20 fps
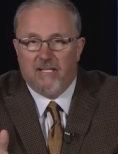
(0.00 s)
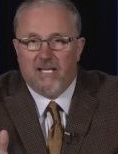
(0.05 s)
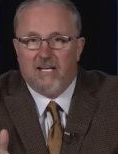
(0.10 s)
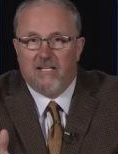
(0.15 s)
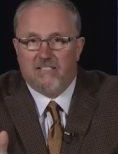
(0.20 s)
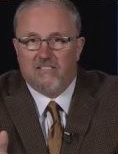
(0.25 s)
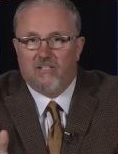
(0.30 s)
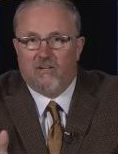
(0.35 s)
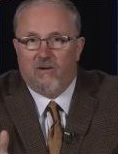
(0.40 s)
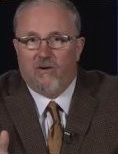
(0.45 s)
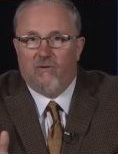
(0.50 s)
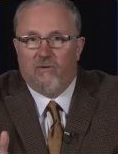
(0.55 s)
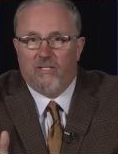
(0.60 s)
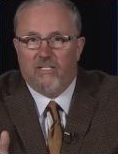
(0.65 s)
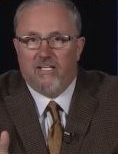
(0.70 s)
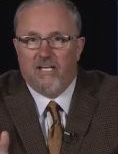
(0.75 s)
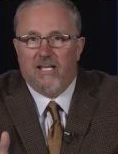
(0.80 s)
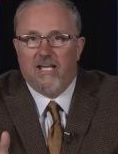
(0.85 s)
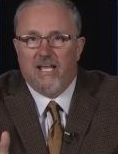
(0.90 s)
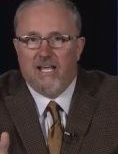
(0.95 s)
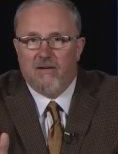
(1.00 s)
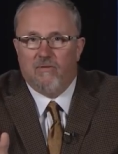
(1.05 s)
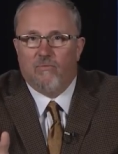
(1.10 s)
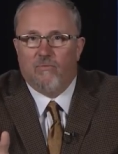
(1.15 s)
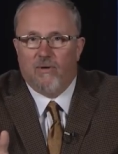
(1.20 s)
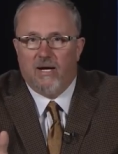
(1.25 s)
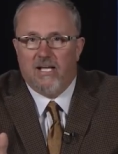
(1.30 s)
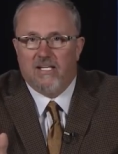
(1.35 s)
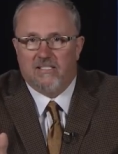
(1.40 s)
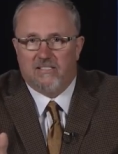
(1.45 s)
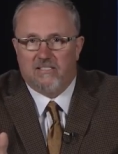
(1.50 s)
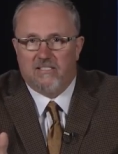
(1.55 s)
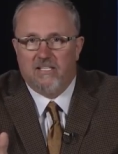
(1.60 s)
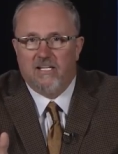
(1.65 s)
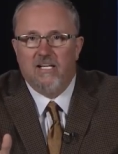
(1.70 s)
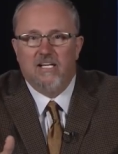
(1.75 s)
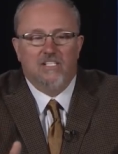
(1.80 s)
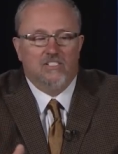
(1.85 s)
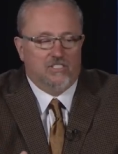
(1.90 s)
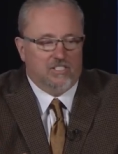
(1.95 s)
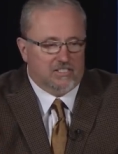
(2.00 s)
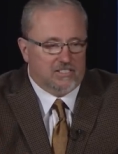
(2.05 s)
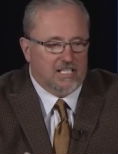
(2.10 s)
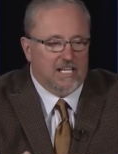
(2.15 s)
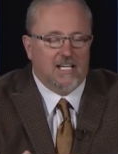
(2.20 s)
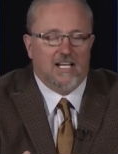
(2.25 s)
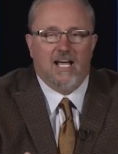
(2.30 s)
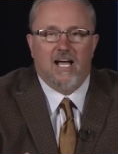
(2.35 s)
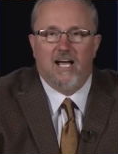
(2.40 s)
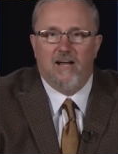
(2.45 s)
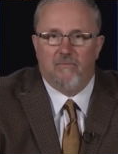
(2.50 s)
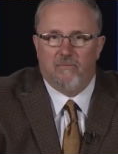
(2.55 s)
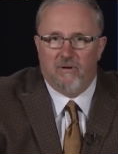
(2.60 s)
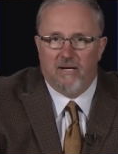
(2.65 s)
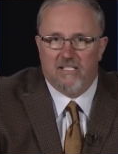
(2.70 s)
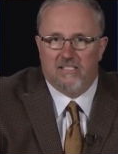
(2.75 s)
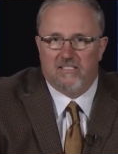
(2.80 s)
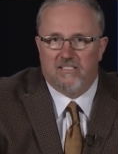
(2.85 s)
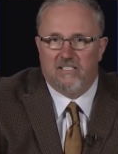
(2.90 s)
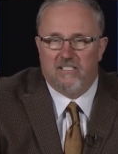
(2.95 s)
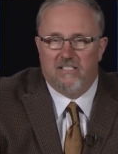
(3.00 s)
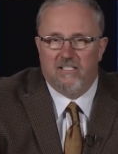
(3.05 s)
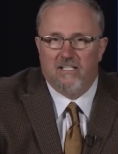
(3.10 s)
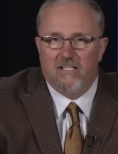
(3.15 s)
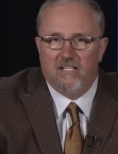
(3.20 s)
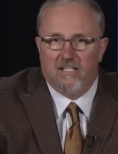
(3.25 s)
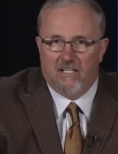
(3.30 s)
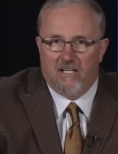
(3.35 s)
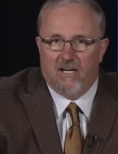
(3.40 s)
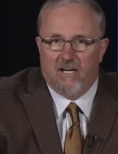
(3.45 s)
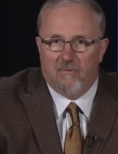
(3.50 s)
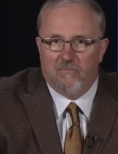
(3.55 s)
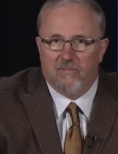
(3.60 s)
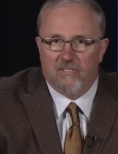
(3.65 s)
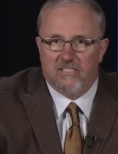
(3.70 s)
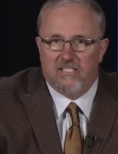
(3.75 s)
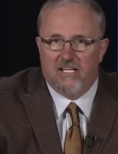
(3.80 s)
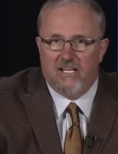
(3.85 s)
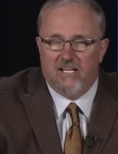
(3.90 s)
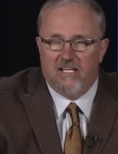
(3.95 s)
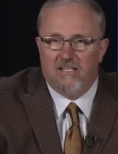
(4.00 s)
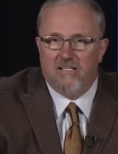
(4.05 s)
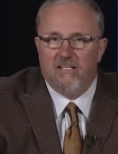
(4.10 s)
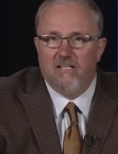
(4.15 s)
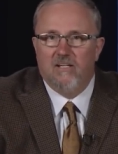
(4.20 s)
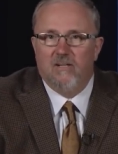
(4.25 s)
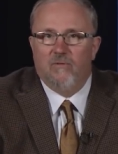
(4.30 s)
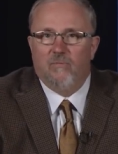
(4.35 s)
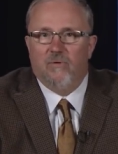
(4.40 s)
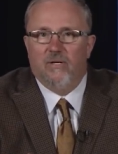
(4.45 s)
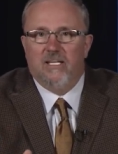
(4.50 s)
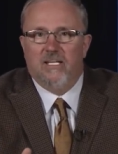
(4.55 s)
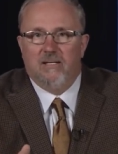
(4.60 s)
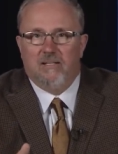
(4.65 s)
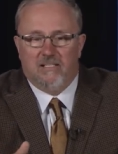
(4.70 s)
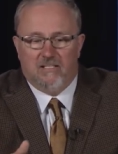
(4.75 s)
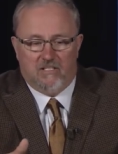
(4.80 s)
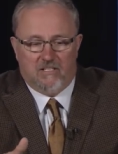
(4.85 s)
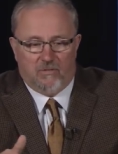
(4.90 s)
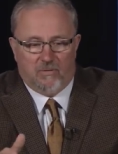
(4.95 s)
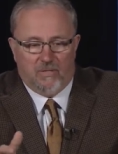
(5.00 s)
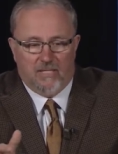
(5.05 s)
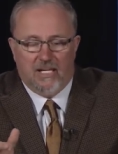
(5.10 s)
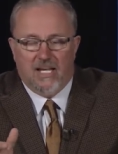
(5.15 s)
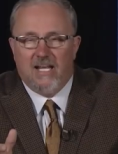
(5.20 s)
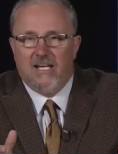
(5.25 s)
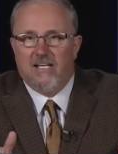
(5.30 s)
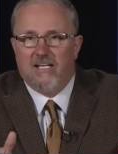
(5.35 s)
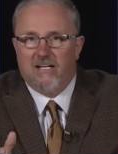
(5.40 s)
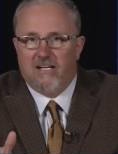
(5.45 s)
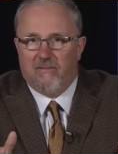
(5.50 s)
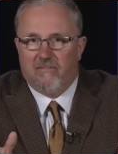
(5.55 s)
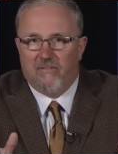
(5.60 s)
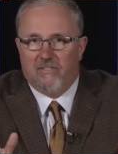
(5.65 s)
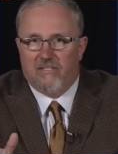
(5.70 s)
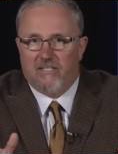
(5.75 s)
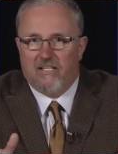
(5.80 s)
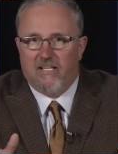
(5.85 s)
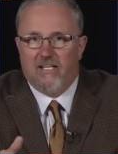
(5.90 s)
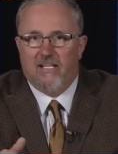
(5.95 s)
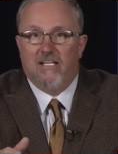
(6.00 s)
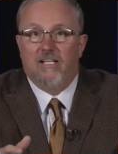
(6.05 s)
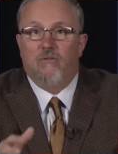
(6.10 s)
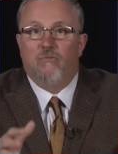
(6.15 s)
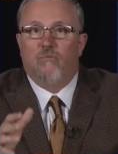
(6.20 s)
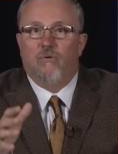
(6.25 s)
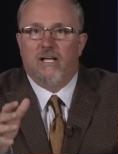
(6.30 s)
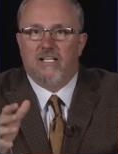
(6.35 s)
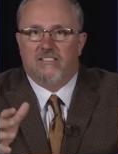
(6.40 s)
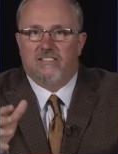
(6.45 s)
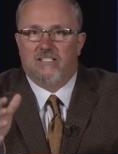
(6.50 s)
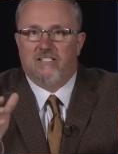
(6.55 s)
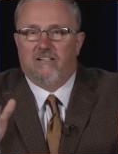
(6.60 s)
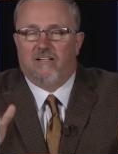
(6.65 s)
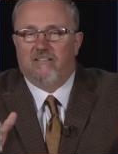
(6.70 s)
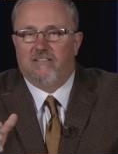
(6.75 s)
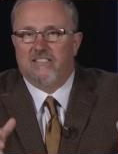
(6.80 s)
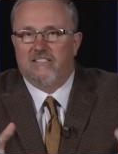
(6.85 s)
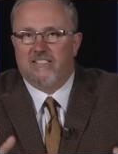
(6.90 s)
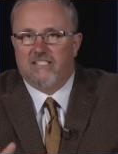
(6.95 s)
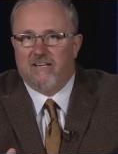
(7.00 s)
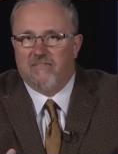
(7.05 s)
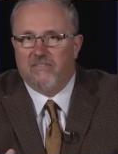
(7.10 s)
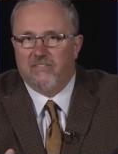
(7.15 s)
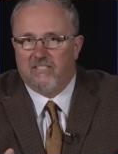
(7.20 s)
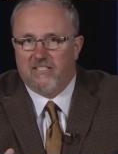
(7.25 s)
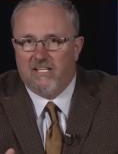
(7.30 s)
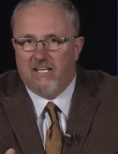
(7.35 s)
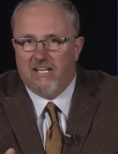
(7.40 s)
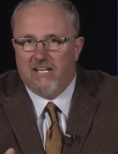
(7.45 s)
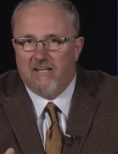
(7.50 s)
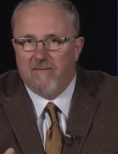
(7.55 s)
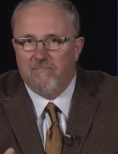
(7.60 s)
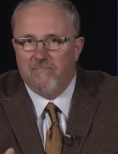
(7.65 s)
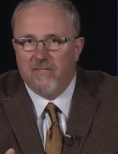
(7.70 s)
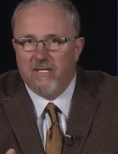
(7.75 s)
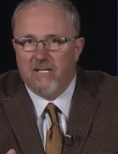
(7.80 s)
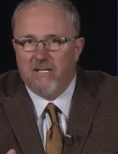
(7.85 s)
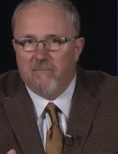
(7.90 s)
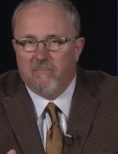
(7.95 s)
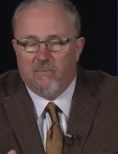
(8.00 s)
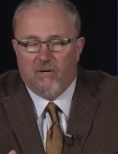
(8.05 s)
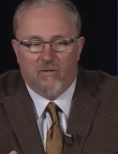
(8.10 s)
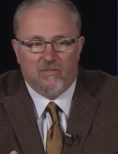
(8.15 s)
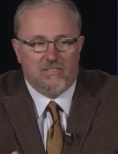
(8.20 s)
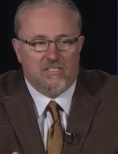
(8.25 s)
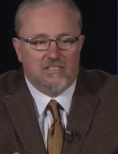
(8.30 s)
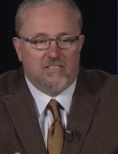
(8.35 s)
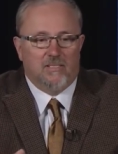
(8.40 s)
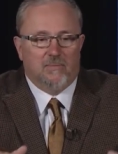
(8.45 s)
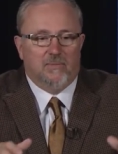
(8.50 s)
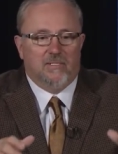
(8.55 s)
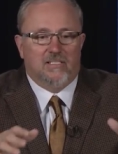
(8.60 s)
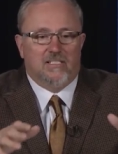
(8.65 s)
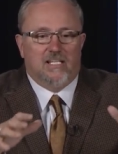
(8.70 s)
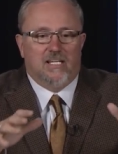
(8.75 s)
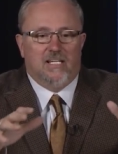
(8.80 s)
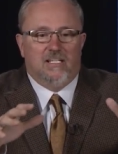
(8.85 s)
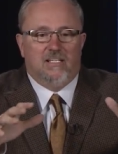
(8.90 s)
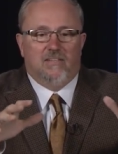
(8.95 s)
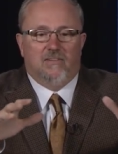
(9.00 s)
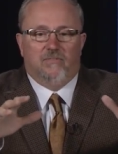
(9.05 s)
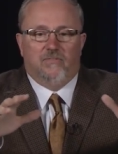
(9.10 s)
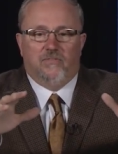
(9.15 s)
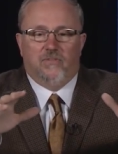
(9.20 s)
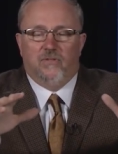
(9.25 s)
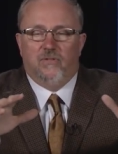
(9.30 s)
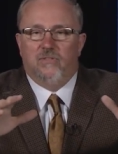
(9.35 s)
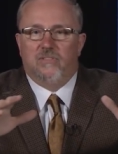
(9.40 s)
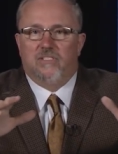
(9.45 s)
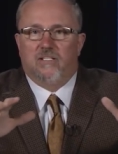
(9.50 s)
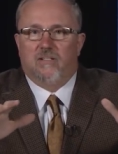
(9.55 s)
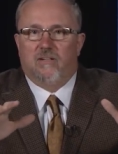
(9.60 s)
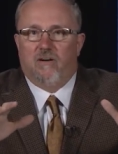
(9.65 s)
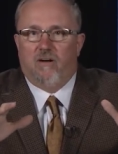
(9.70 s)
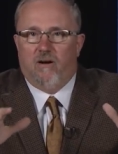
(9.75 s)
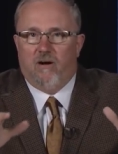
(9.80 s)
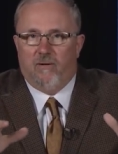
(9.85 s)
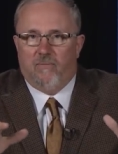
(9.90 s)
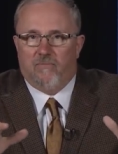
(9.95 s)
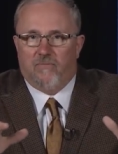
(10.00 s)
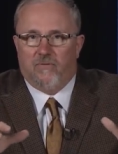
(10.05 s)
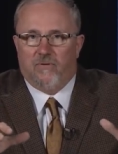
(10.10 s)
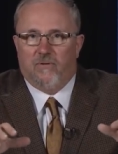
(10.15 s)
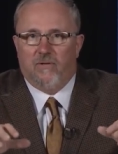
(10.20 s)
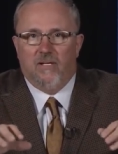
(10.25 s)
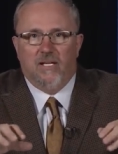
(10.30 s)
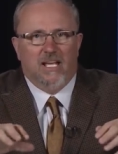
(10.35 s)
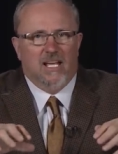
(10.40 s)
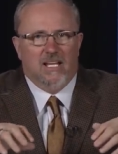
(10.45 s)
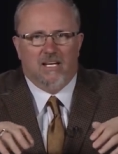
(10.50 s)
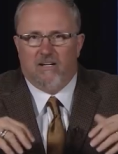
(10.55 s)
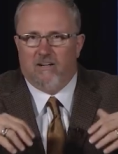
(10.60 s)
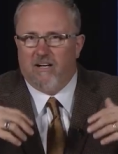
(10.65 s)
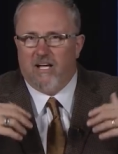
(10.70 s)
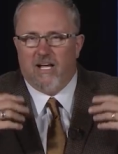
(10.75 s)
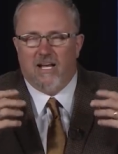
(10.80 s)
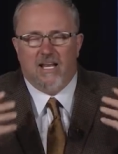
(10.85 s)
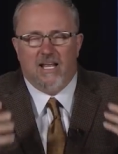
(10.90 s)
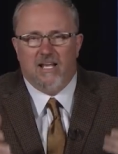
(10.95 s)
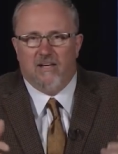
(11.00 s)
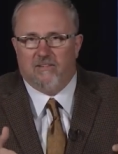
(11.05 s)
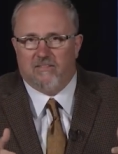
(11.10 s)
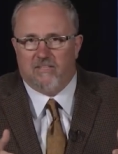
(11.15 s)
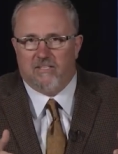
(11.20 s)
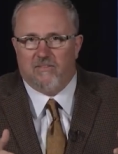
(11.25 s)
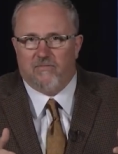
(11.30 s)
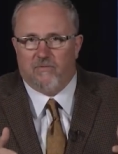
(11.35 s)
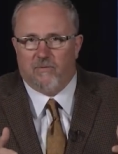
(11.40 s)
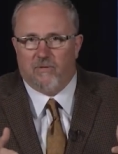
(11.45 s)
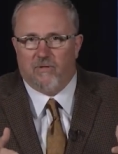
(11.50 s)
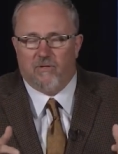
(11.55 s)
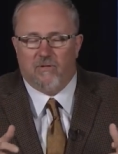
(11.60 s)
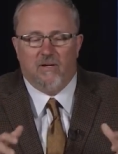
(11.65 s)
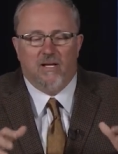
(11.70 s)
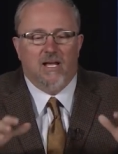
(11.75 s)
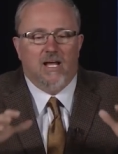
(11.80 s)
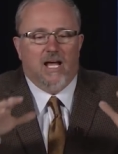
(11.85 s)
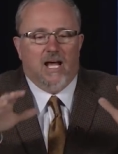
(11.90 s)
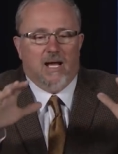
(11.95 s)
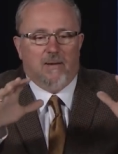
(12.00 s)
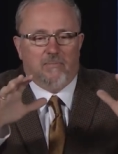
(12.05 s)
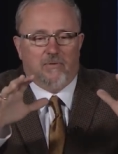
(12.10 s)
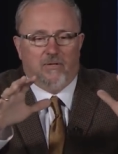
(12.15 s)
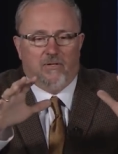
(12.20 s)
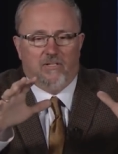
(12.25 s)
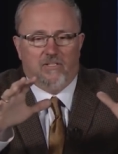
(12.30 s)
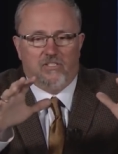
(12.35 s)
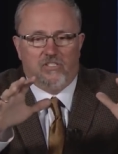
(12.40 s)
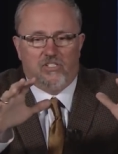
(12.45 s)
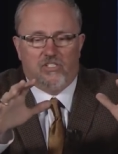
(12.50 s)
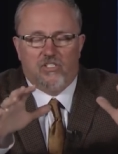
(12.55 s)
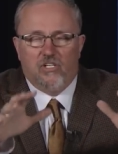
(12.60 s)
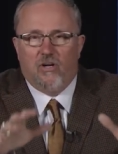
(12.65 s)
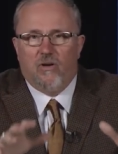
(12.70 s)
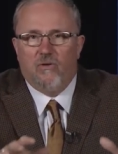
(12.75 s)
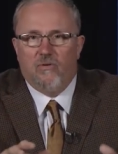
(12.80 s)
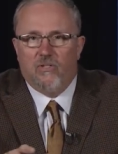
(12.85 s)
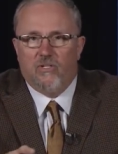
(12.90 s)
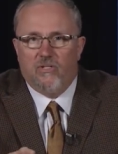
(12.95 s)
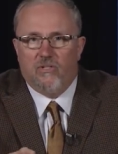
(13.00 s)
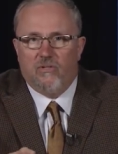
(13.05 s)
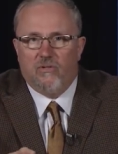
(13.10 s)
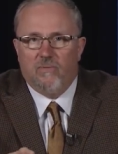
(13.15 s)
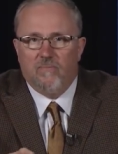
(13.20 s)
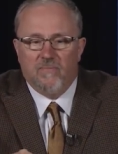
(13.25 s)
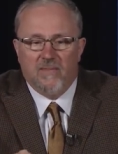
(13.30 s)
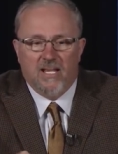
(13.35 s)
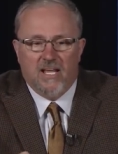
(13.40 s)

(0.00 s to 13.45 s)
that as a holy day and rest. Just like I rested," God was saying, "when he created everything and he rested on the seventh day. Moses, I'm going to tell you the foods that are harmful and are not healthy for you. I'm going to show you